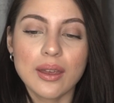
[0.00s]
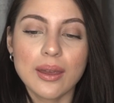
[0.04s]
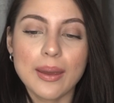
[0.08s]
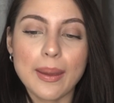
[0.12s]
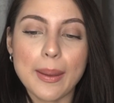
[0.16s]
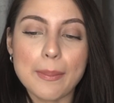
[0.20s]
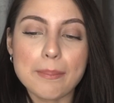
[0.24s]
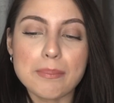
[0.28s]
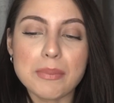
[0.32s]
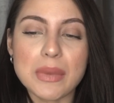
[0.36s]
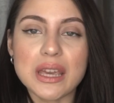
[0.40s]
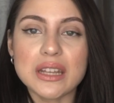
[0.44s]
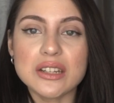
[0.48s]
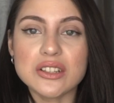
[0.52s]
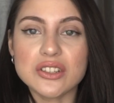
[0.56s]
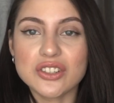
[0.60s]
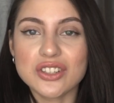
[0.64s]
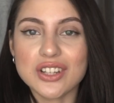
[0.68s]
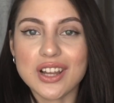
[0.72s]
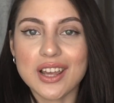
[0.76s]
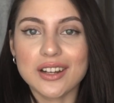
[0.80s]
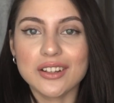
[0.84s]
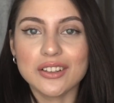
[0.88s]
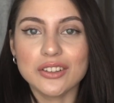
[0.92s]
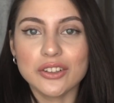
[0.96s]
manage
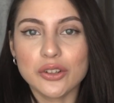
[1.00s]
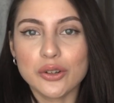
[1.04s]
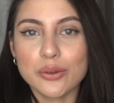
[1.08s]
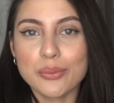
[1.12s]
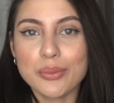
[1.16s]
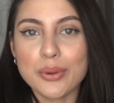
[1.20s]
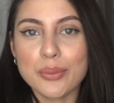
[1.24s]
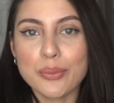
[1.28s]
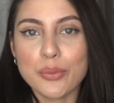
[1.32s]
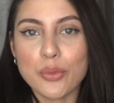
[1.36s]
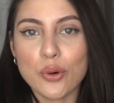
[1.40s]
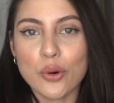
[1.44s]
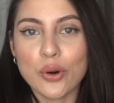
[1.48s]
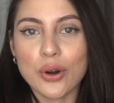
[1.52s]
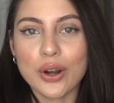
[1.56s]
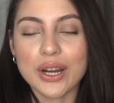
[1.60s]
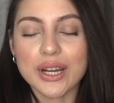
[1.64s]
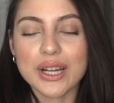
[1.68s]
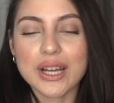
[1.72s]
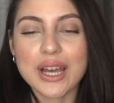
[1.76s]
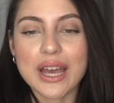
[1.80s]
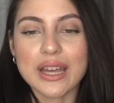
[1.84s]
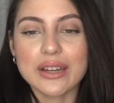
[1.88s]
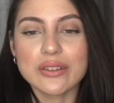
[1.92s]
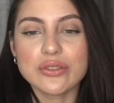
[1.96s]
that a little bit more
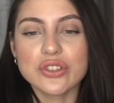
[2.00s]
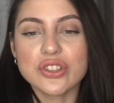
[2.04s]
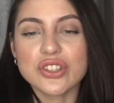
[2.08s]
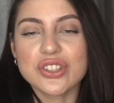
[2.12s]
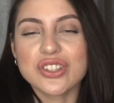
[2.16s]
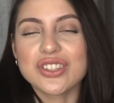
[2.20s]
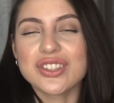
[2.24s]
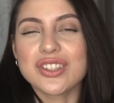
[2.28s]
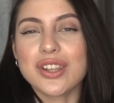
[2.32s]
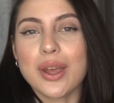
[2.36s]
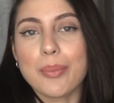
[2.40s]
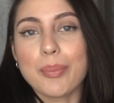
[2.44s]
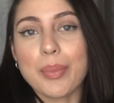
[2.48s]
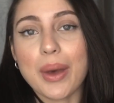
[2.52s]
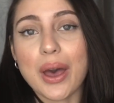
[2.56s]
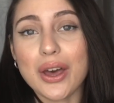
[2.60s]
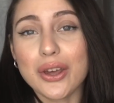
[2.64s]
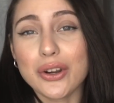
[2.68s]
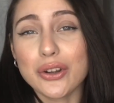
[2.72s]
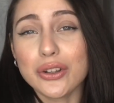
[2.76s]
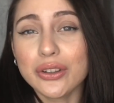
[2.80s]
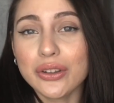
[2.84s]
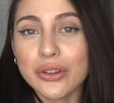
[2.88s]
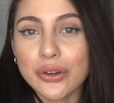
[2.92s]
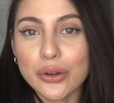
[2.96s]
and kind of just step
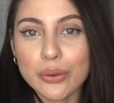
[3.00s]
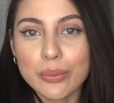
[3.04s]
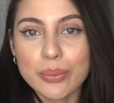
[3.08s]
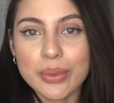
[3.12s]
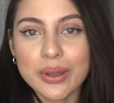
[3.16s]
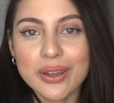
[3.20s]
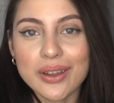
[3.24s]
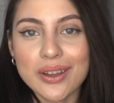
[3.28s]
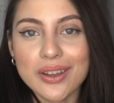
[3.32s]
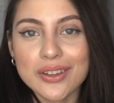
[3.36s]
out a little bit